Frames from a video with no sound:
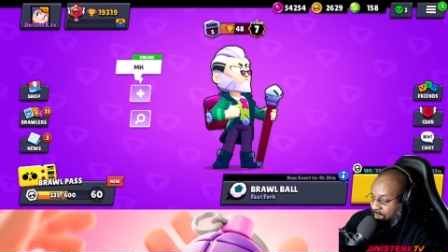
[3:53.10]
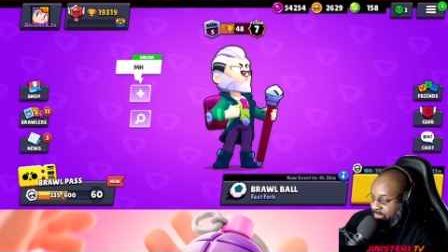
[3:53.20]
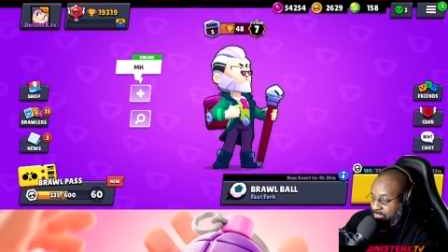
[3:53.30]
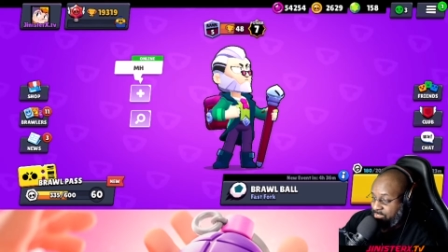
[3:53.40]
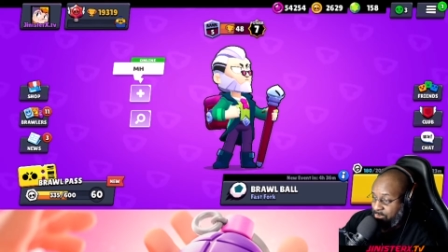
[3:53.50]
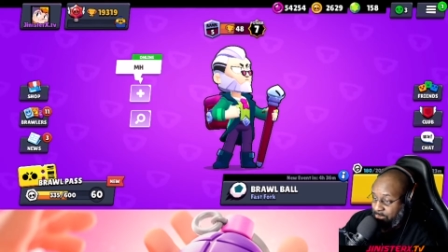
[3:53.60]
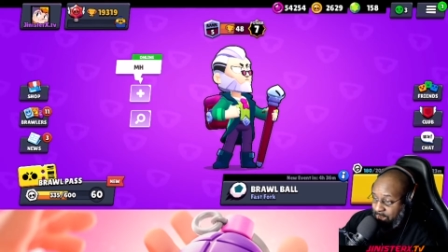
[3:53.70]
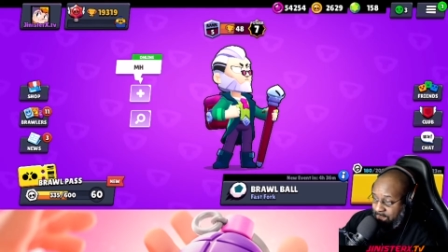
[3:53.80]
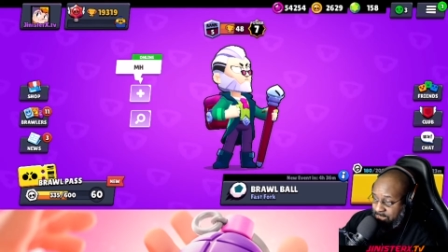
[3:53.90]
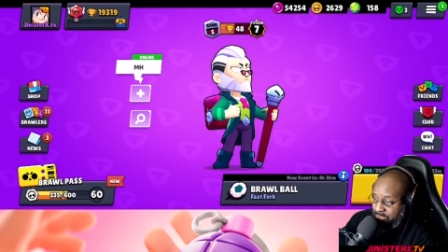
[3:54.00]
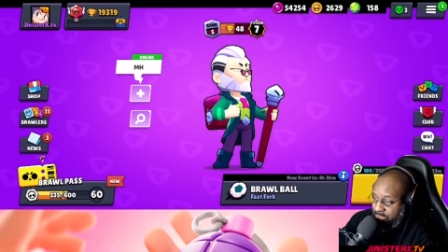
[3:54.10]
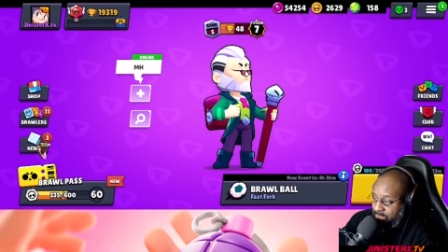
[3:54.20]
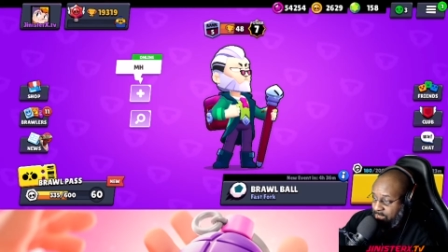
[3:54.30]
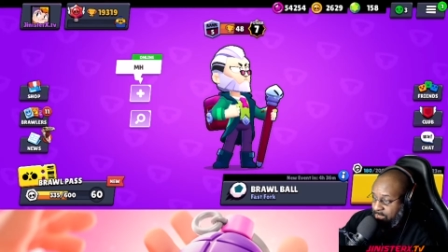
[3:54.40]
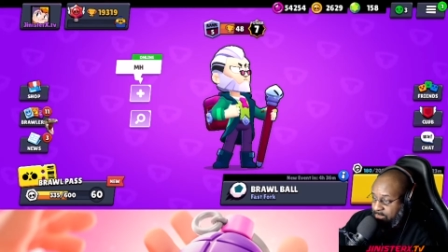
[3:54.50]
so guys,
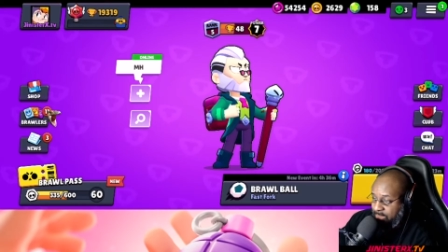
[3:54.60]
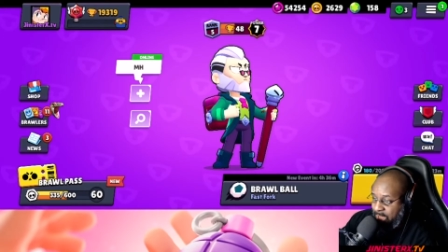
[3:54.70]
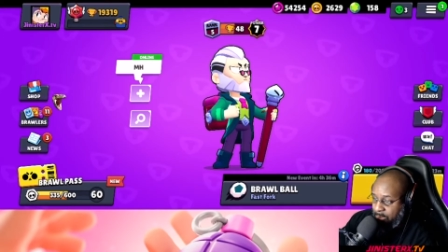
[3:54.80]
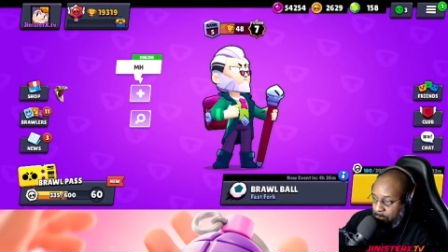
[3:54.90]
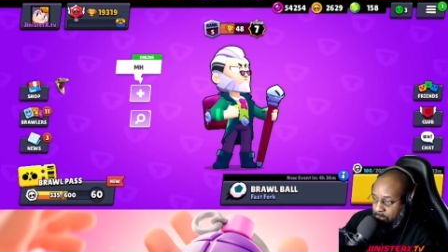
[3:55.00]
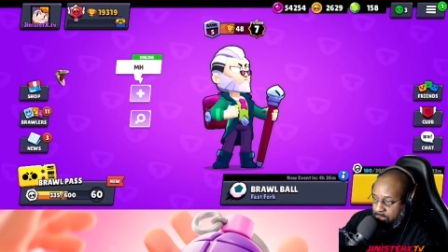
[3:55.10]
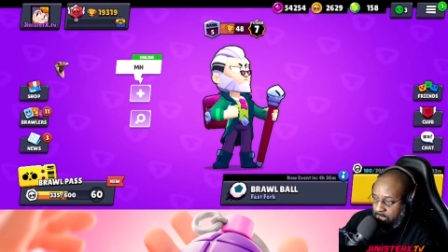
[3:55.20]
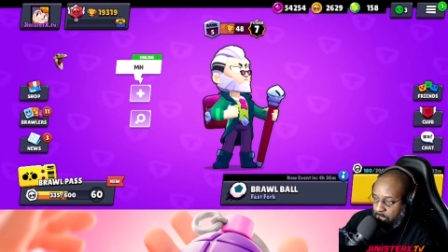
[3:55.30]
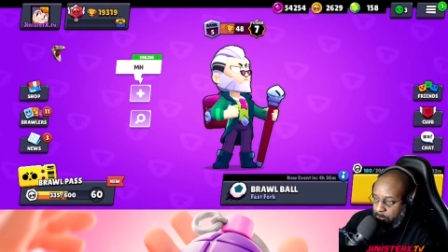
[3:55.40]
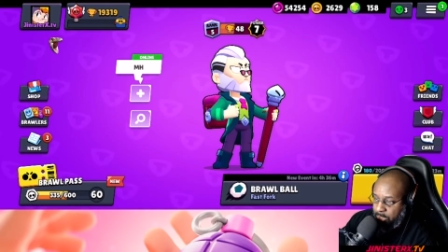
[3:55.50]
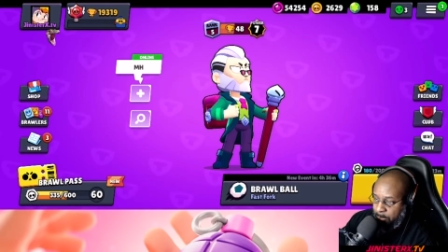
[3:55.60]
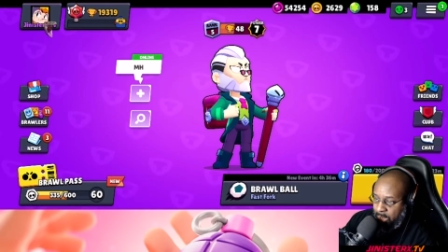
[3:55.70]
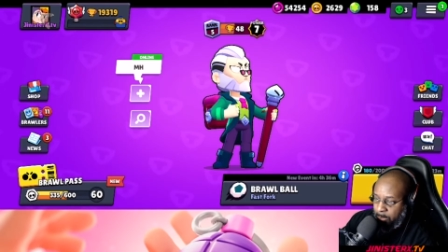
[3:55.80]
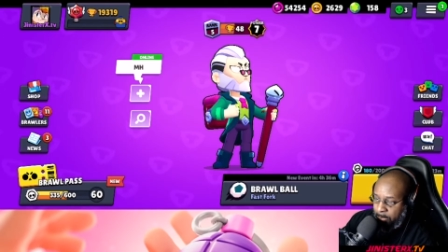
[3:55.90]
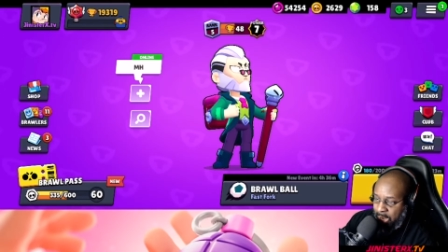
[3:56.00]
that was a little bit
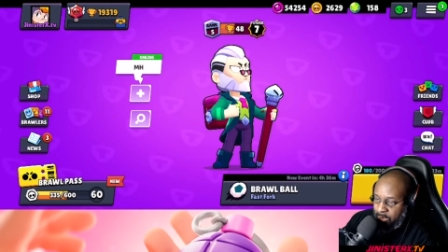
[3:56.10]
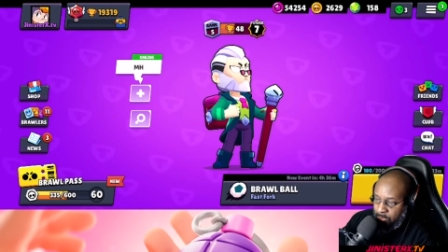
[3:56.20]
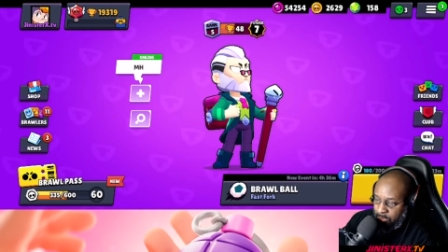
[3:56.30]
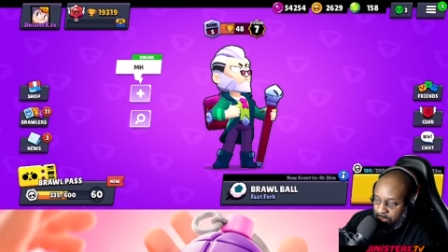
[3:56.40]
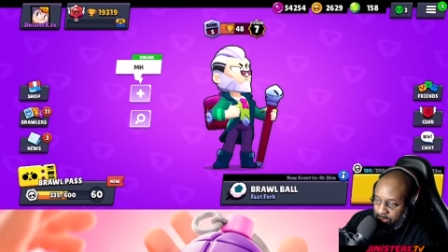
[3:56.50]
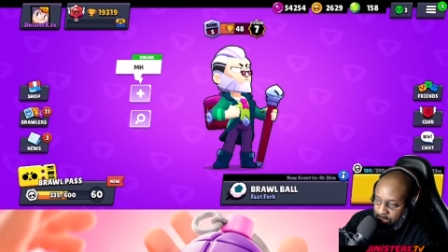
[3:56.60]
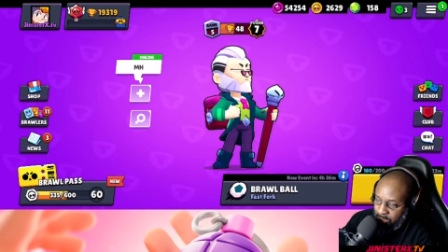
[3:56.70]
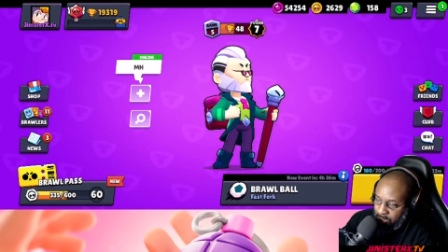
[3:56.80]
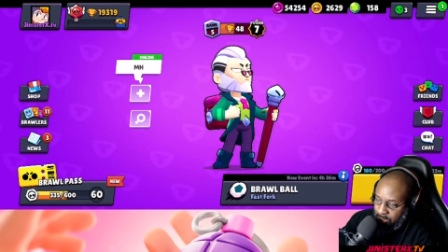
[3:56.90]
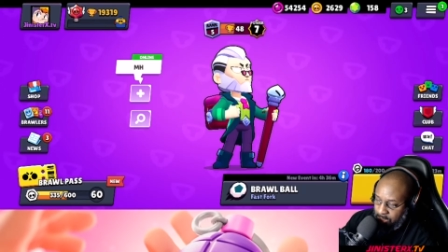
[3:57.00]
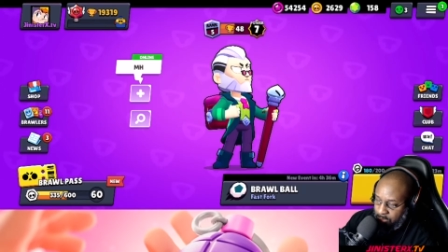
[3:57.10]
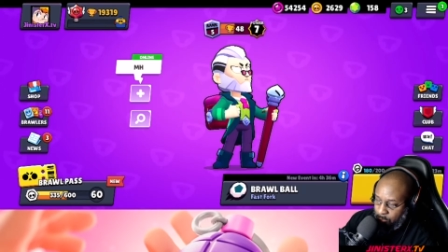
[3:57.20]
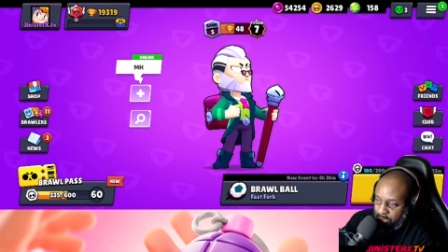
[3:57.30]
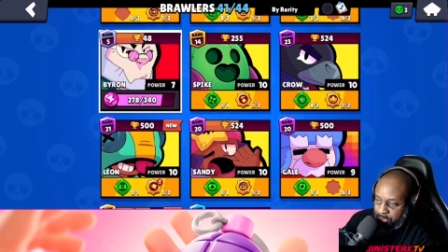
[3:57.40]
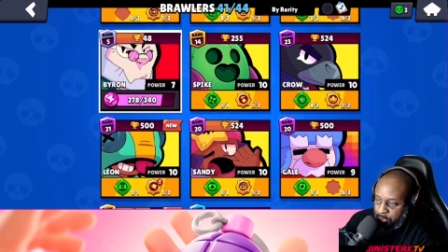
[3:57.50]
about Byron
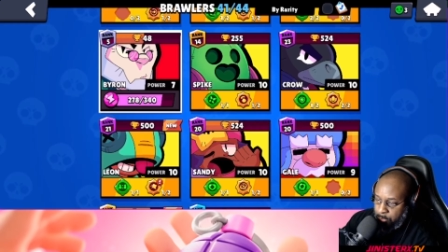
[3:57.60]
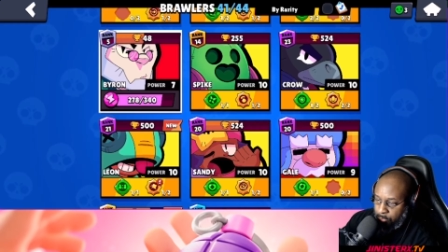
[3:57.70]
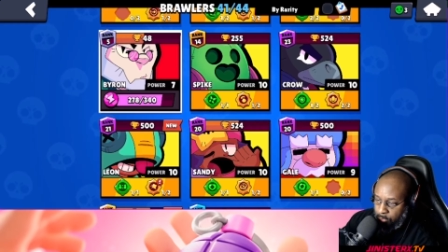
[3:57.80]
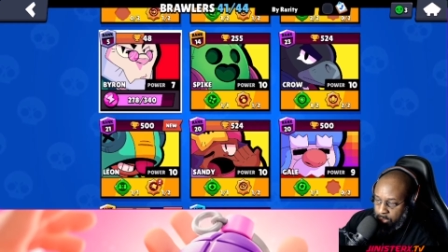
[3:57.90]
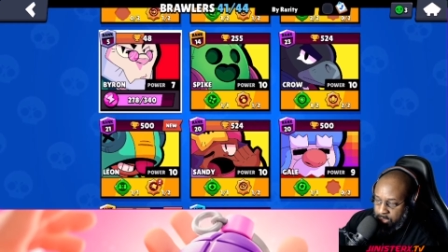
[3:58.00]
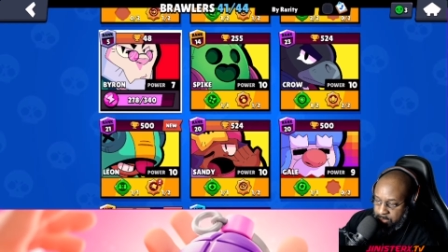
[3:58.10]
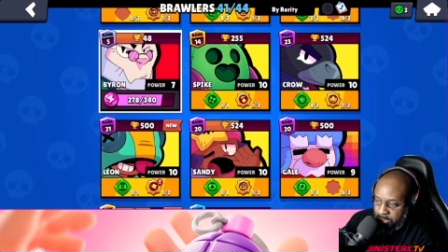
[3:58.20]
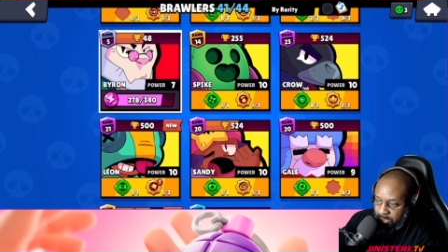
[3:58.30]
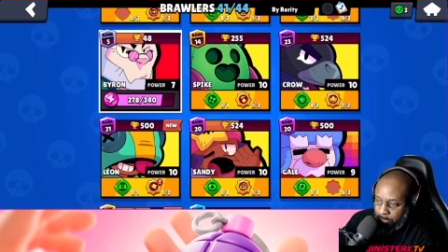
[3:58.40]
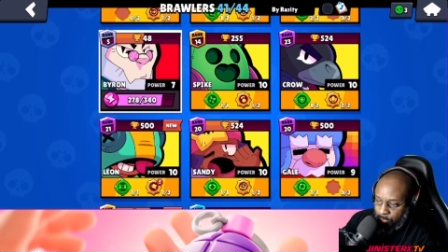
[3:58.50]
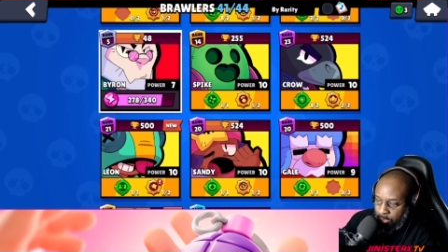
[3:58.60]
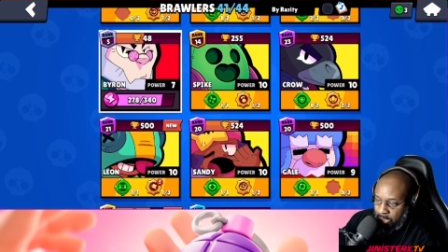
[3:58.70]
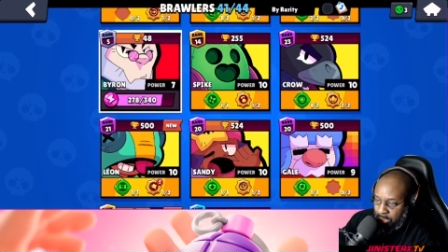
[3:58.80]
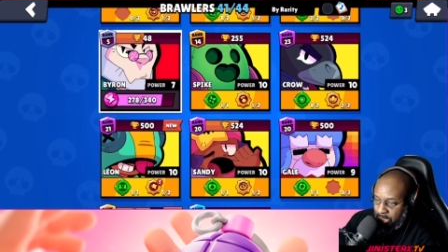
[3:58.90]
one of the new brawlers, Mythic Brawler.